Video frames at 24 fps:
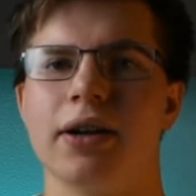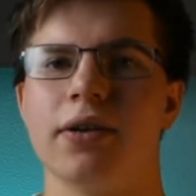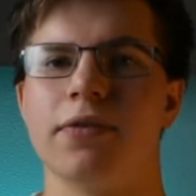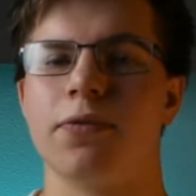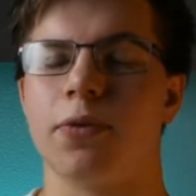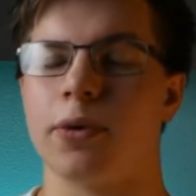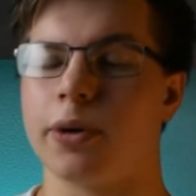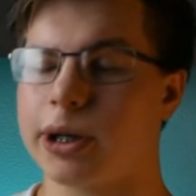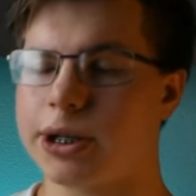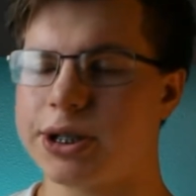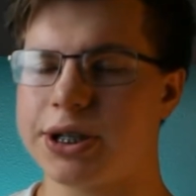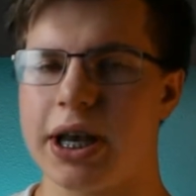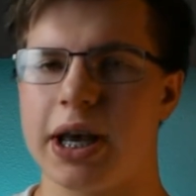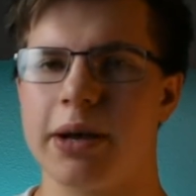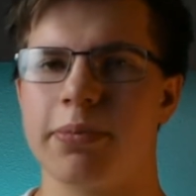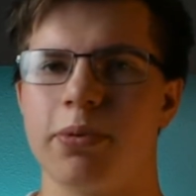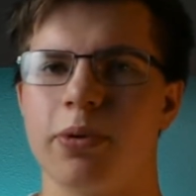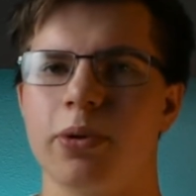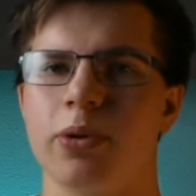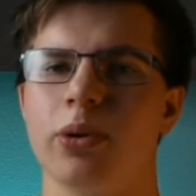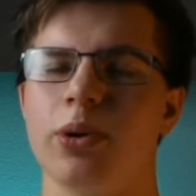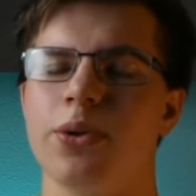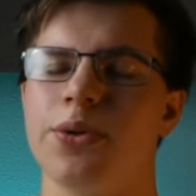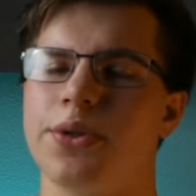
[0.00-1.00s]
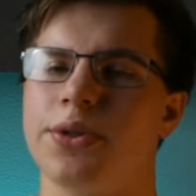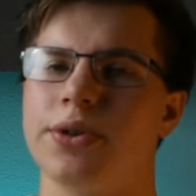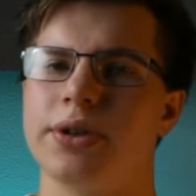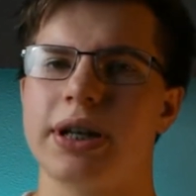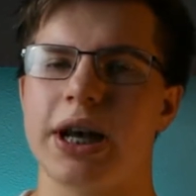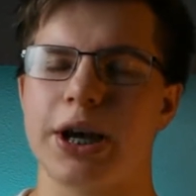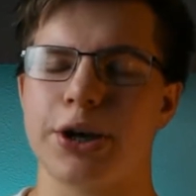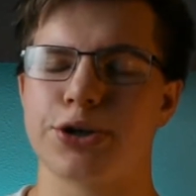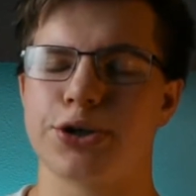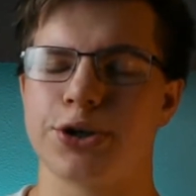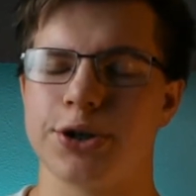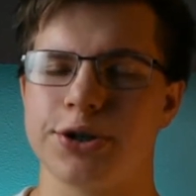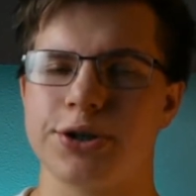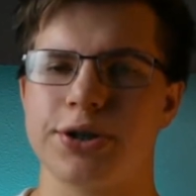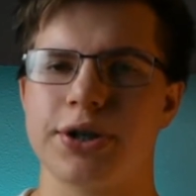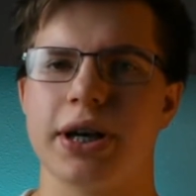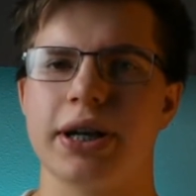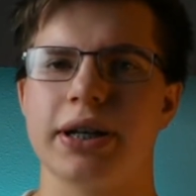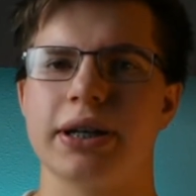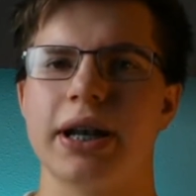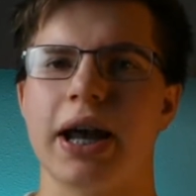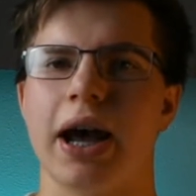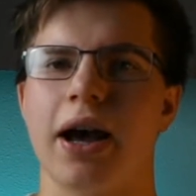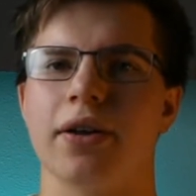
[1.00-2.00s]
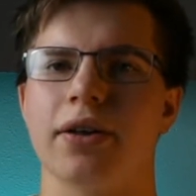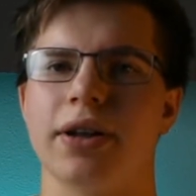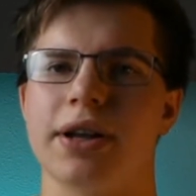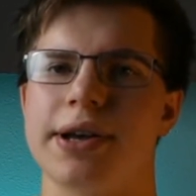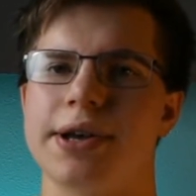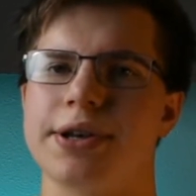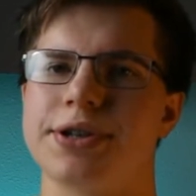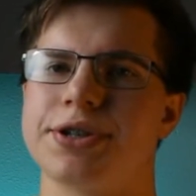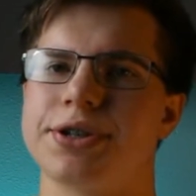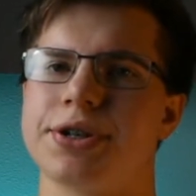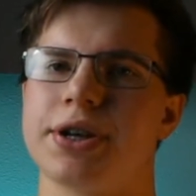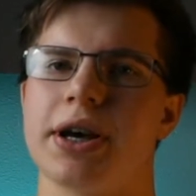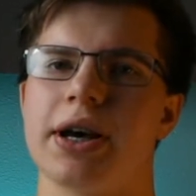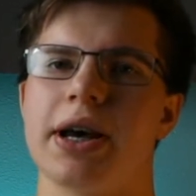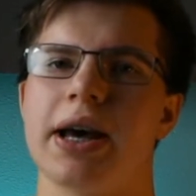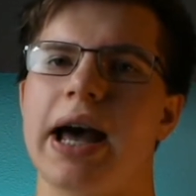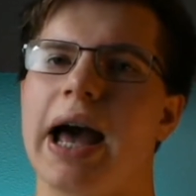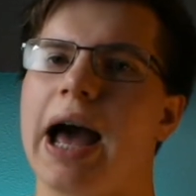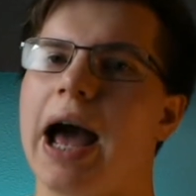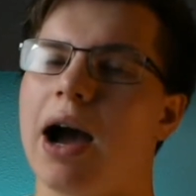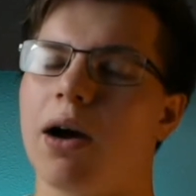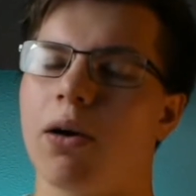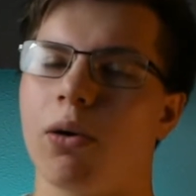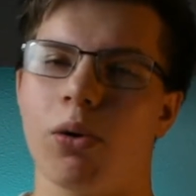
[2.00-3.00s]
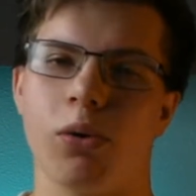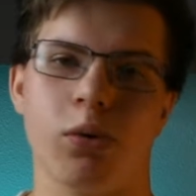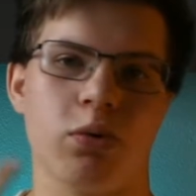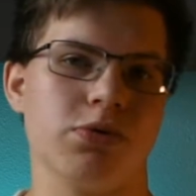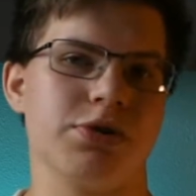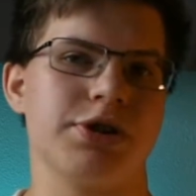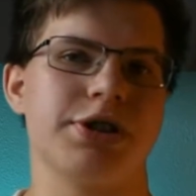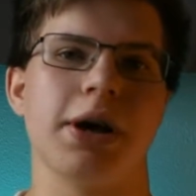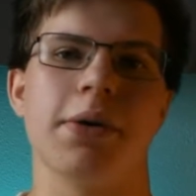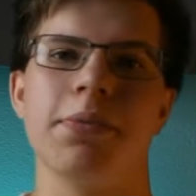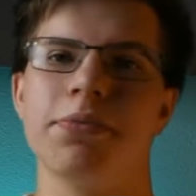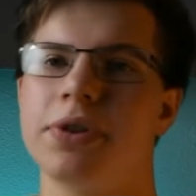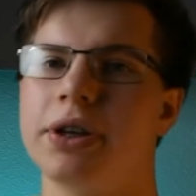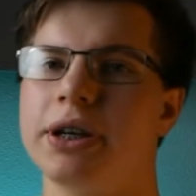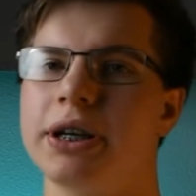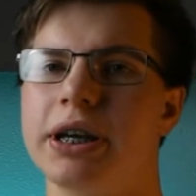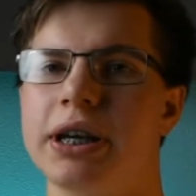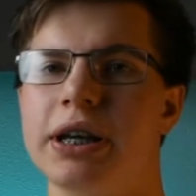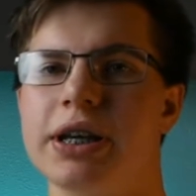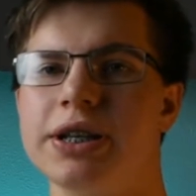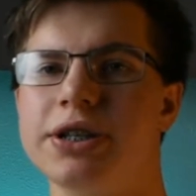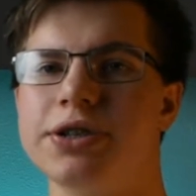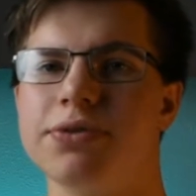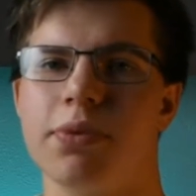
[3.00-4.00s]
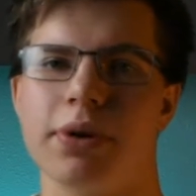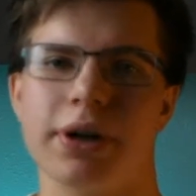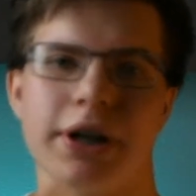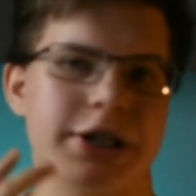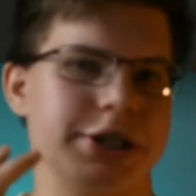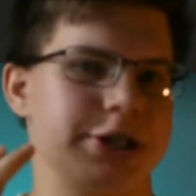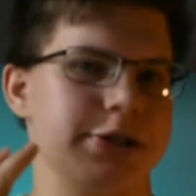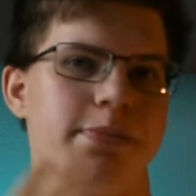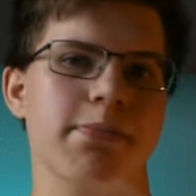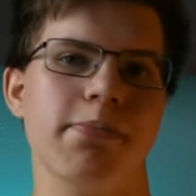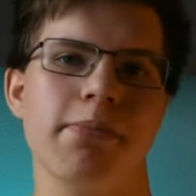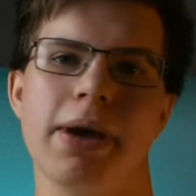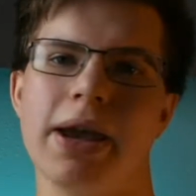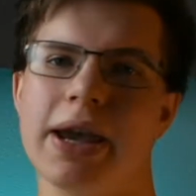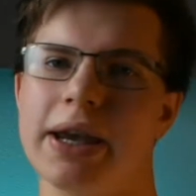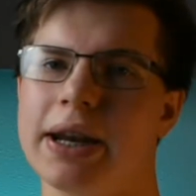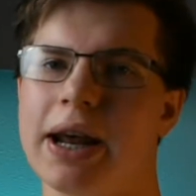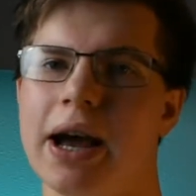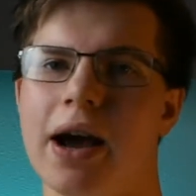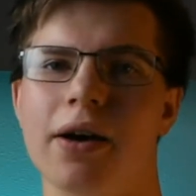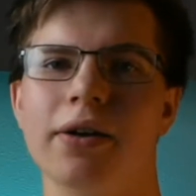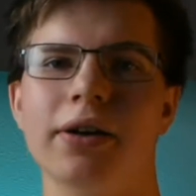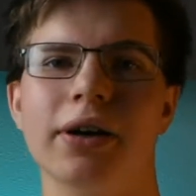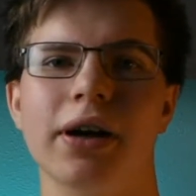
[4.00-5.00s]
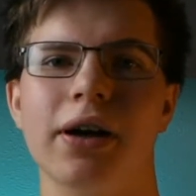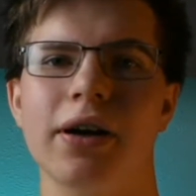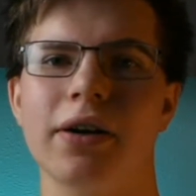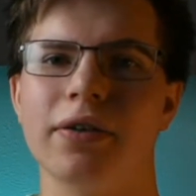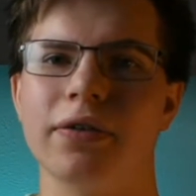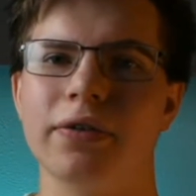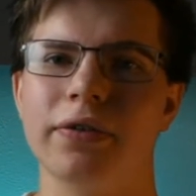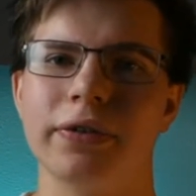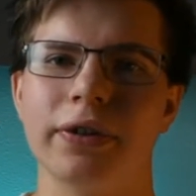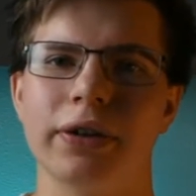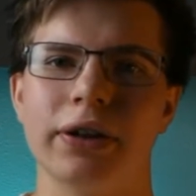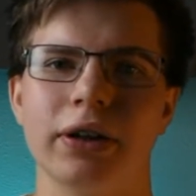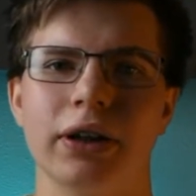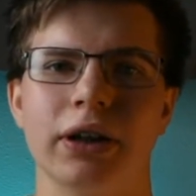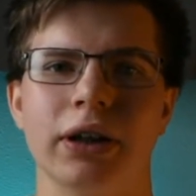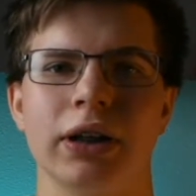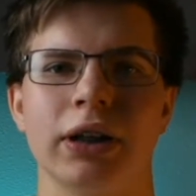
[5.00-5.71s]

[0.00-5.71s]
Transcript: For example, textures can tell us how old something is, what it's made out of.